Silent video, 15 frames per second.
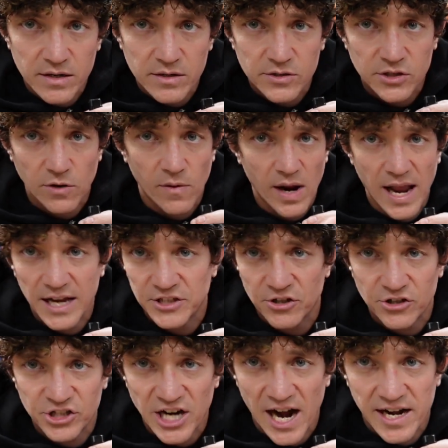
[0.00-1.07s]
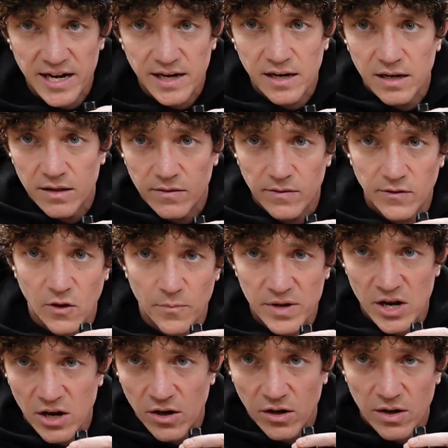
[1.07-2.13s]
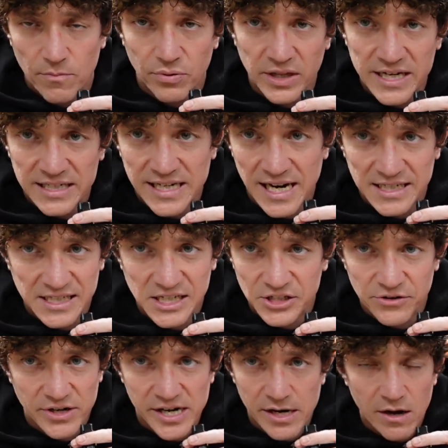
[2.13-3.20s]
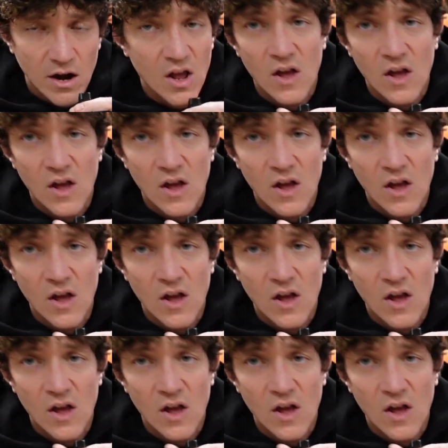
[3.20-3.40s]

So as you're chatting, there'll be a complete text history here